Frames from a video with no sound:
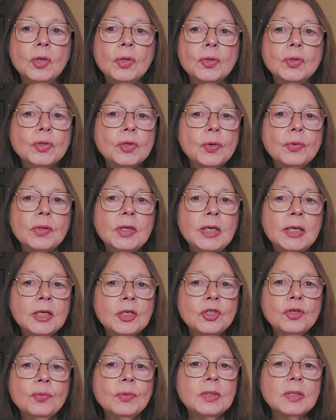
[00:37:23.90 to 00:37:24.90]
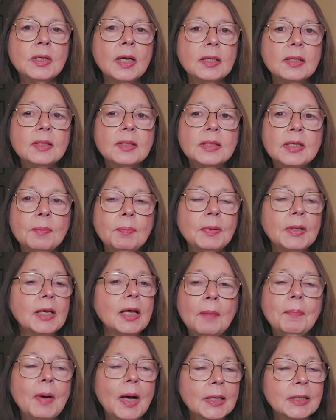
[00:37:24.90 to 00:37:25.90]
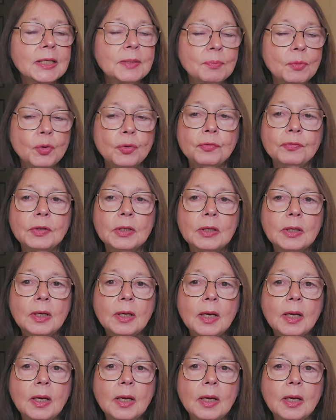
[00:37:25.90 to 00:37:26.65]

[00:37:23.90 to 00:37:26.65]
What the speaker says: So the issue is not simply a box moved.